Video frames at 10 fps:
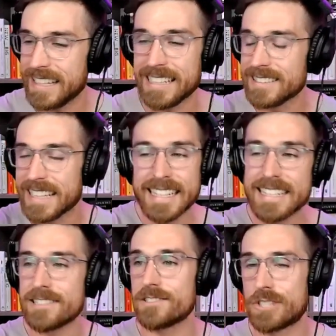
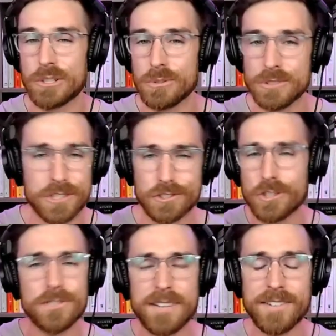elitists who
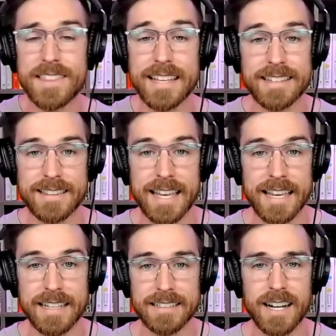deserved everything that
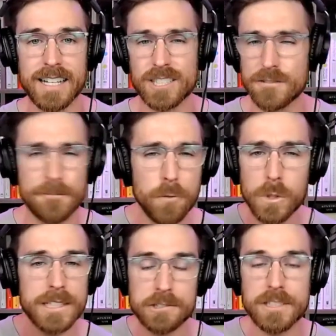they got, just
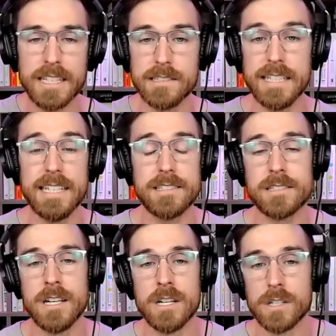foolish
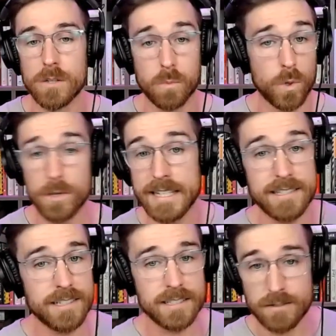elites? Were
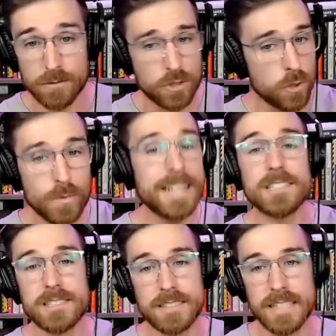these just
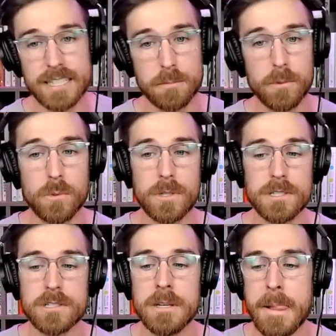courageous
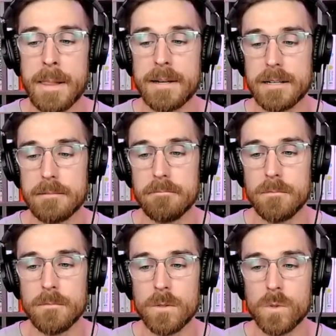explorers?
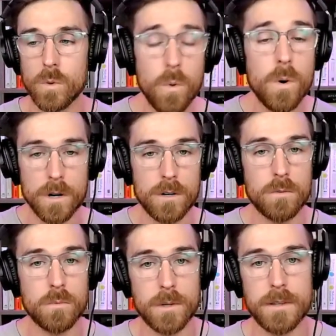
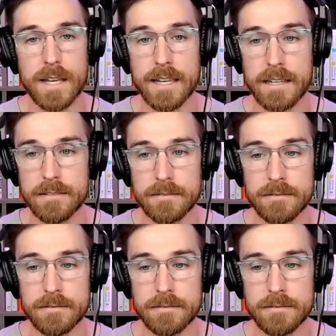Or were they